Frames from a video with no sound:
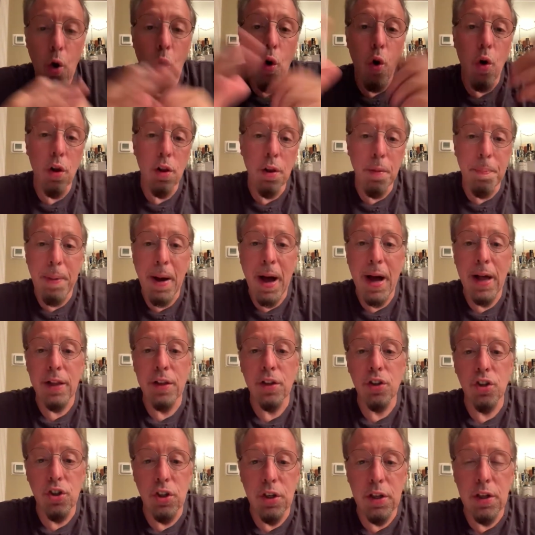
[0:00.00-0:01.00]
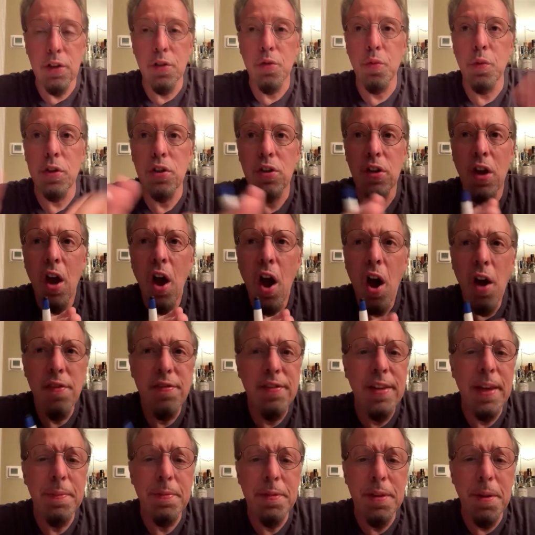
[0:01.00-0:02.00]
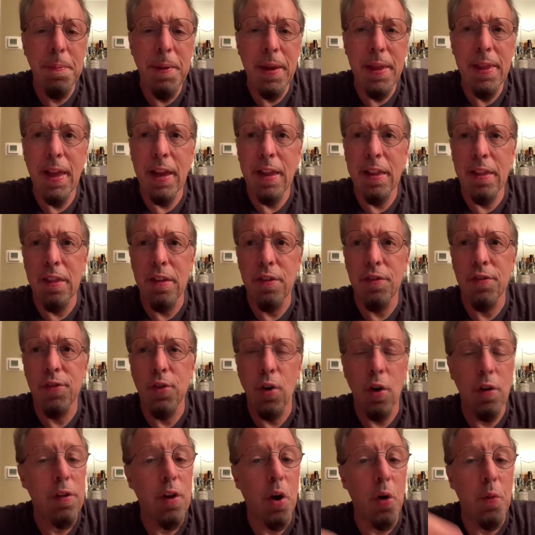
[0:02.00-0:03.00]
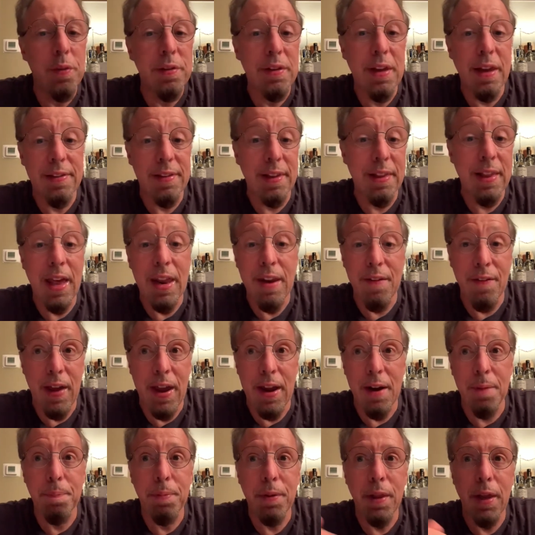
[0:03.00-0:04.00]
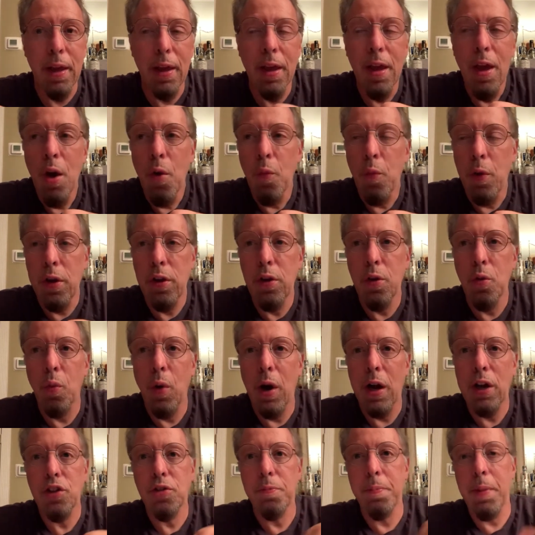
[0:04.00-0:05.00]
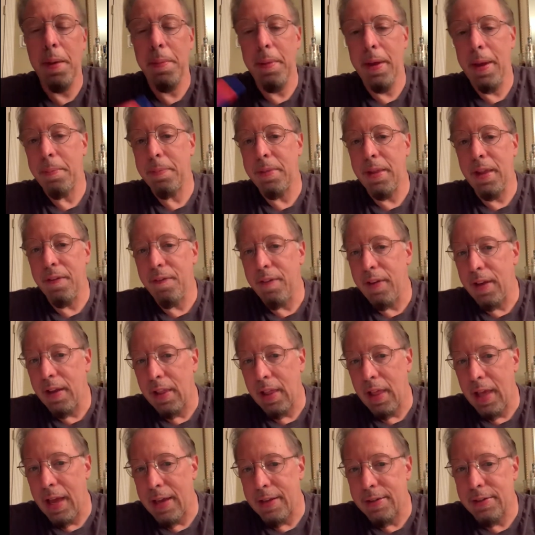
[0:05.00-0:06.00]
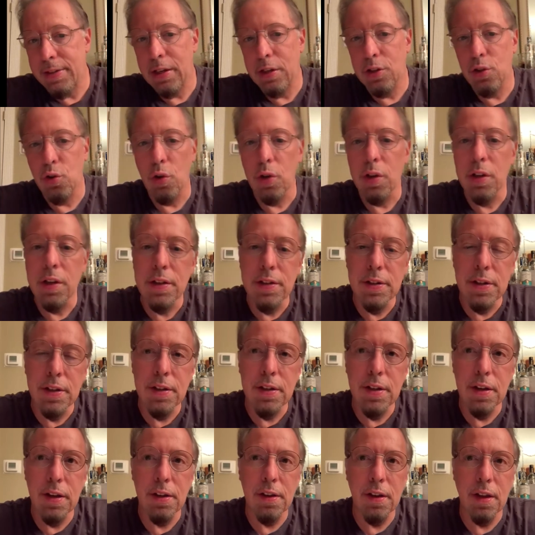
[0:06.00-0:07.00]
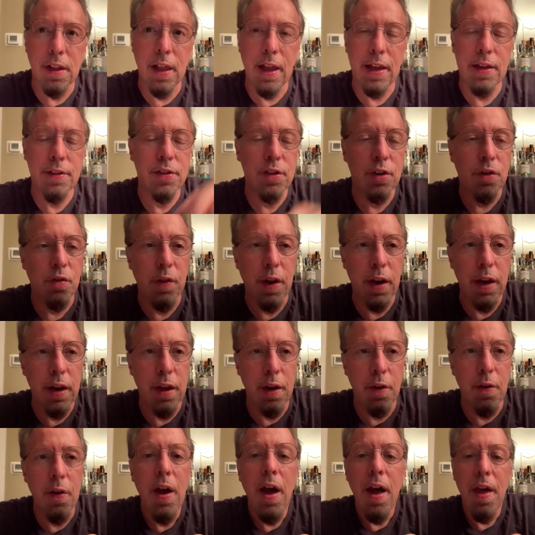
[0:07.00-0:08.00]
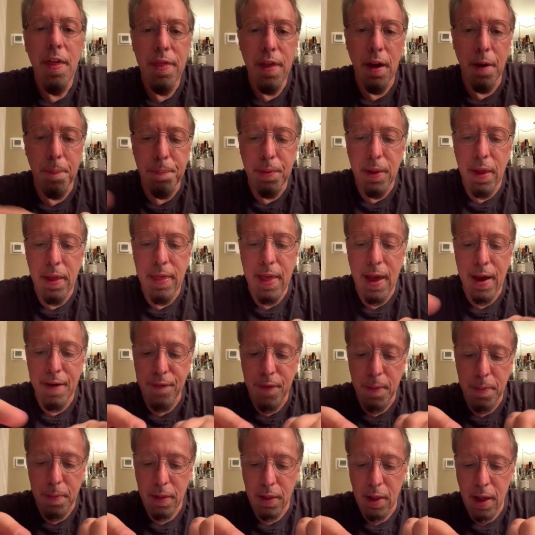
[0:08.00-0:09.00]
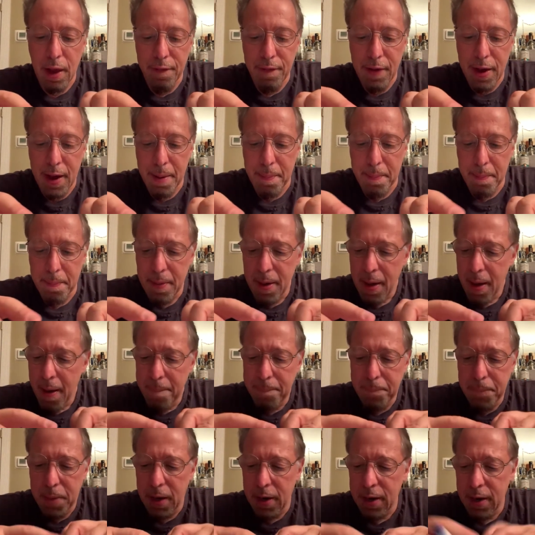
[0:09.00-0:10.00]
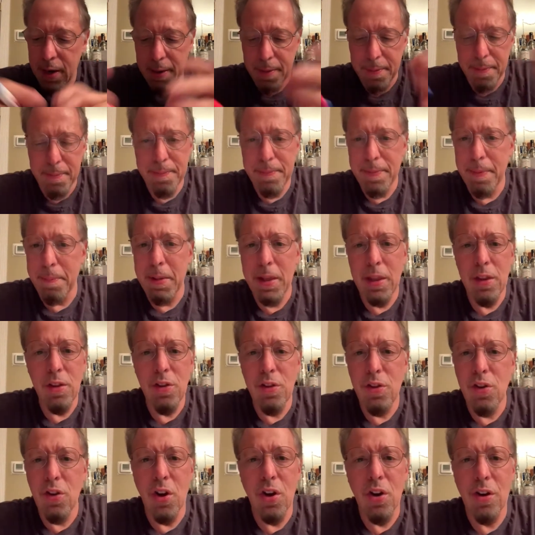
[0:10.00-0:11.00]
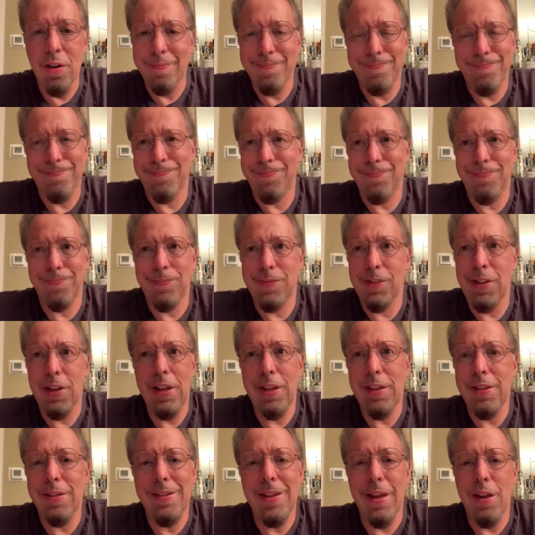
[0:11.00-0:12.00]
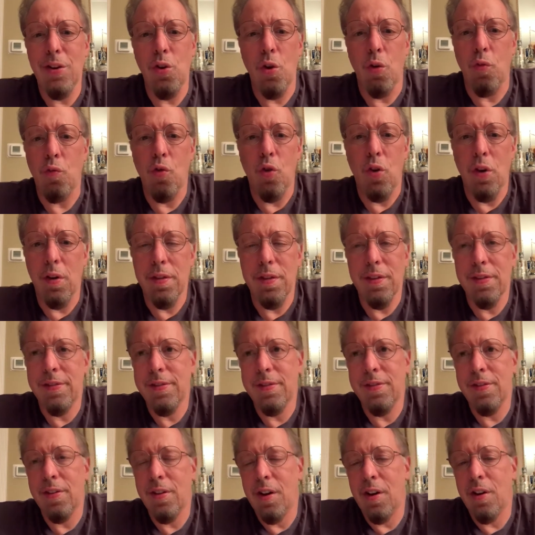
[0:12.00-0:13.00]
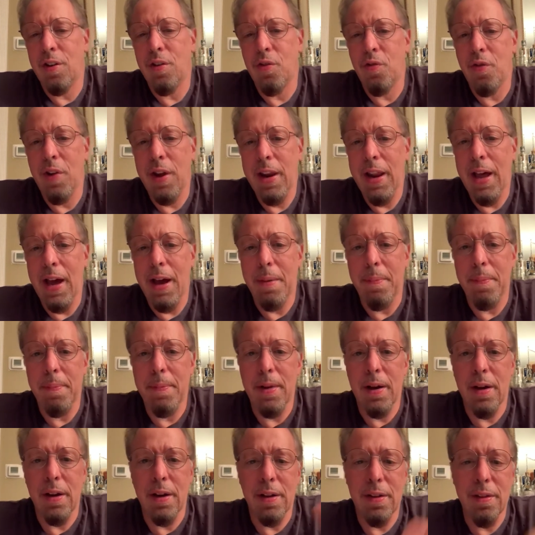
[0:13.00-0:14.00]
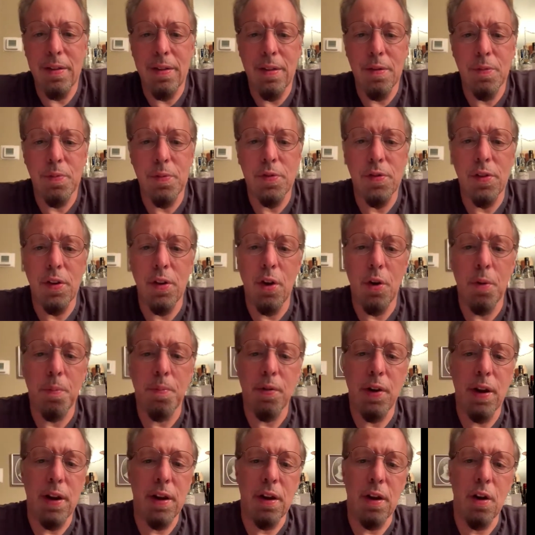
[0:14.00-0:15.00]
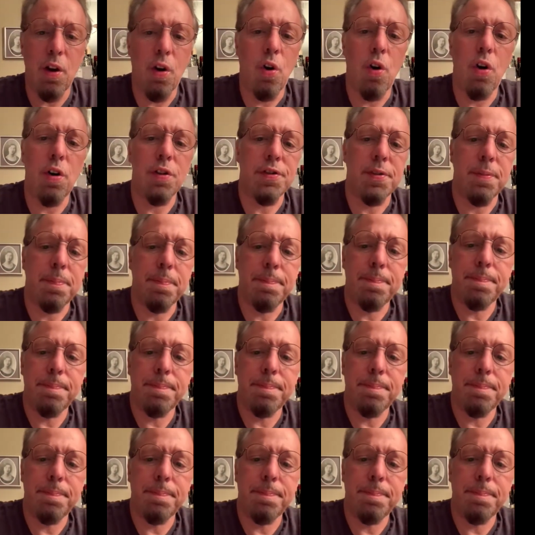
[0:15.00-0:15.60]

All Apologies, which seems to be like the song that always gets a lot of airplay when you watch maybe MTV Classics or listen to classic radio. They'll play that from the live album. But, I mean, you did no wrong. This is a great album. This was a no-brainer. Awesome.